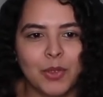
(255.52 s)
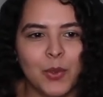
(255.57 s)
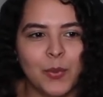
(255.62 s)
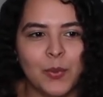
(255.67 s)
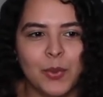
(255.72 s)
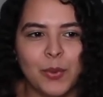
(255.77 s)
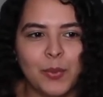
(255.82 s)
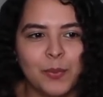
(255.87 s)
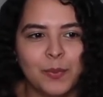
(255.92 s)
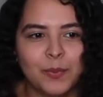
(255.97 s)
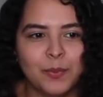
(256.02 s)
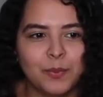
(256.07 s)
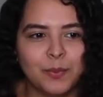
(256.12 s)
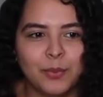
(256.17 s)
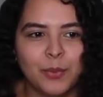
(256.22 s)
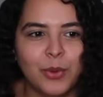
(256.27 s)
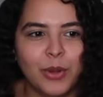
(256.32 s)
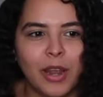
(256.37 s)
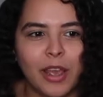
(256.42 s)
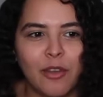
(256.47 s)
we
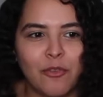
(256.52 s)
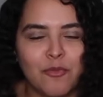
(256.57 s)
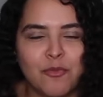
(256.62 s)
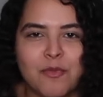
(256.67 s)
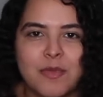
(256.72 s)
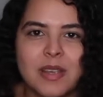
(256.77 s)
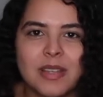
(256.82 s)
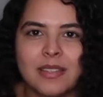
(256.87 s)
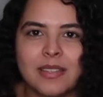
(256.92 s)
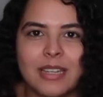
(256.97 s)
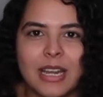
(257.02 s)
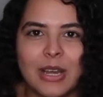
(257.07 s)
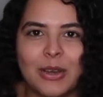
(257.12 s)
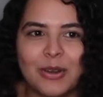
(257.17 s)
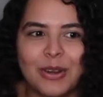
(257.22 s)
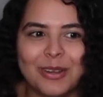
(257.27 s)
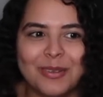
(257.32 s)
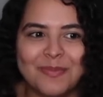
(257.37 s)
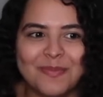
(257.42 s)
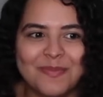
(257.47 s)
would have missed out
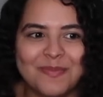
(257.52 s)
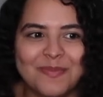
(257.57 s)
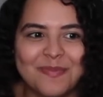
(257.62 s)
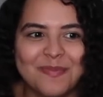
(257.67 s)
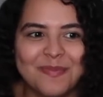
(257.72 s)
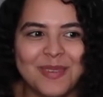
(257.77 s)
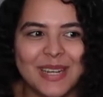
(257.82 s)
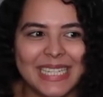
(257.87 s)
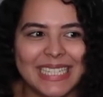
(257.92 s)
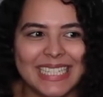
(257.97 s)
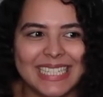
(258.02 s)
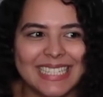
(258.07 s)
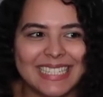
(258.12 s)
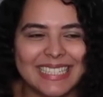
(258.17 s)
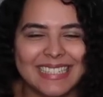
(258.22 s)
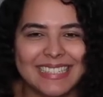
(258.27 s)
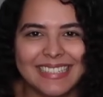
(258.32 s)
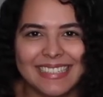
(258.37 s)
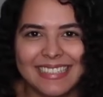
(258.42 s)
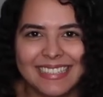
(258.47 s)
on
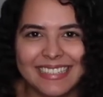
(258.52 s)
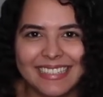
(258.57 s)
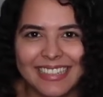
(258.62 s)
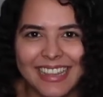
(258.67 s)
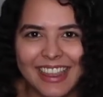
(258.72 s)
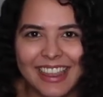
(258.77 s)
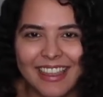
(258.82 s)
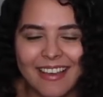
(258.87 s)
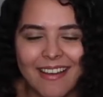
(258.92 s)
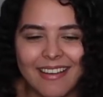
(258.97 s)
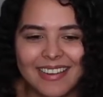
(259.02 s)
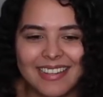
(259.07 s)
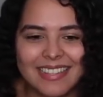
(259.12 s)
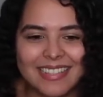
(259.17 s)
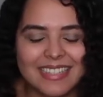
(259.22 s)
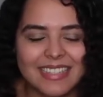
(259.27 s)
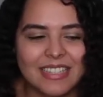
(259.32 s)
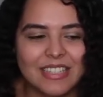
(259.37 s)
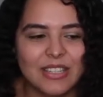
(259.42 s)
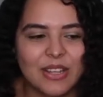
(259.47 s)
Bella's
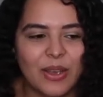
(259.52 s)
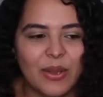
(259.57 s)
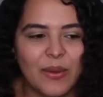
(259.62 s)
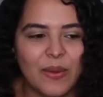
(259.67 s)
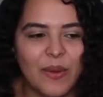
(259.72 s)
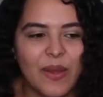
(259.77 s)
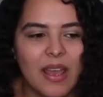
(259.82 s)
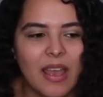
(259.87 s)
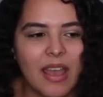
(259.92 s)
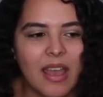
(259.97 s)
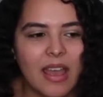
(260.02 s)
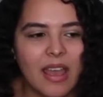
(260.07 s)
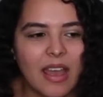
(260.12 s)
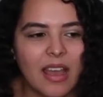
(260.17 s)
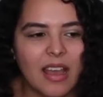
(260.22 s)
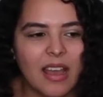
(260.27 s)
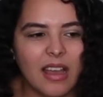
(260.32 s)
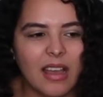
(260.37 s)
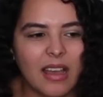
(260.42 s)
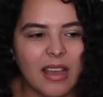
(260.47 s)
thoughts. So
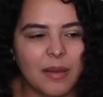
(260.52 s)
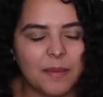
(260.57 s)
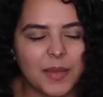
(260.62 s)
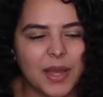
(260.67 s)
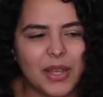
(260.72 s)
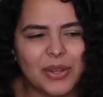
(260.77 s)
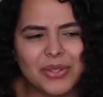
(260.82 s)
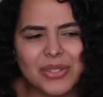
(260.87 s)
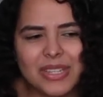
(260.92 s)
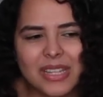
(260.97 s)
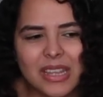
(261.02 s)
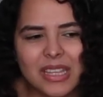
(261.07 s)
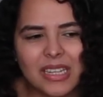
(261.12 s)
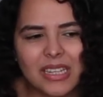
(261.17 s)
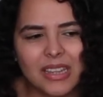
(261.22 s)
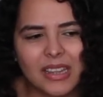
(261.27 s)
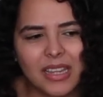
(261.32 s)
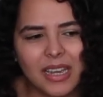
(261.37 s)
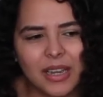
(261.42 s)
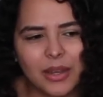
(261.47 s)
I also
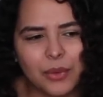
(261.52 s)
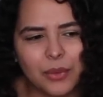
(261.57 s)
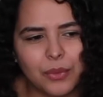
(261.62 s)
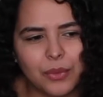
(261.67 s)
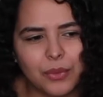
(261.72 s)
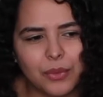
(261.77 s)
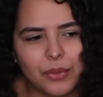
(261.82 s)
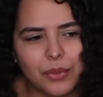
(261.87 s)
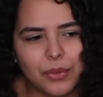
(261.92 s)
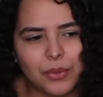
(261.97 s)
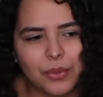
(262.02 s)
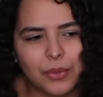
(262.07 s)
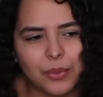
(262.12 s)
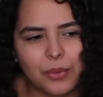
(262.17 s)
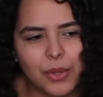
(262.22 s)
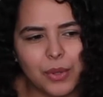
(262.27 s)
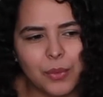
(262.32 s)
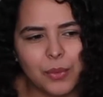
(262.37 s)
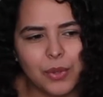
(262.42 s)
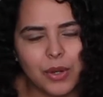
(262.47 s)
think that
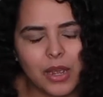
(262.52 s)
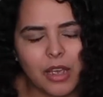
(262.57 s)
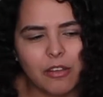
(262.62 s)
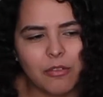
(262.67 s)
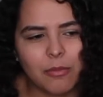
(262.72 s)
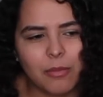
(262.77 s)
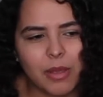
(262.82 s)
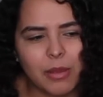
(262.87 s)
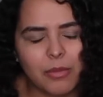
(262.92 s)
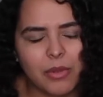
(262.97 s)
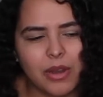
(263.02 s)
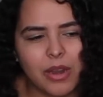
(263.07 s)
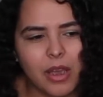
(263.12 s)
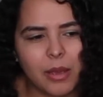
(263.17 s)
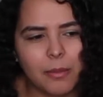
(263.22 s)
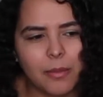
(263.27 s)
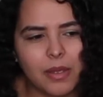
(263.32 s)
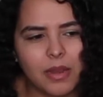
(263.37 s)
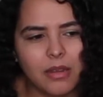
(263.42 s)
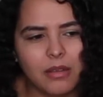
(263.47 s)
we would have maybe
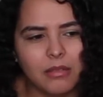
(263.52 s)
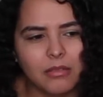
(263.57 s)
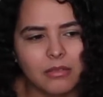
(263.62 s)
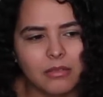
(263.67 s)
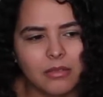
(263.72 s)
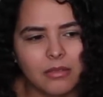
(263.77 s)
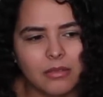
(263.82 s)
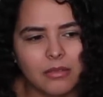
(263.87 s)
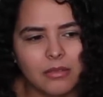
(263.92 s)
not been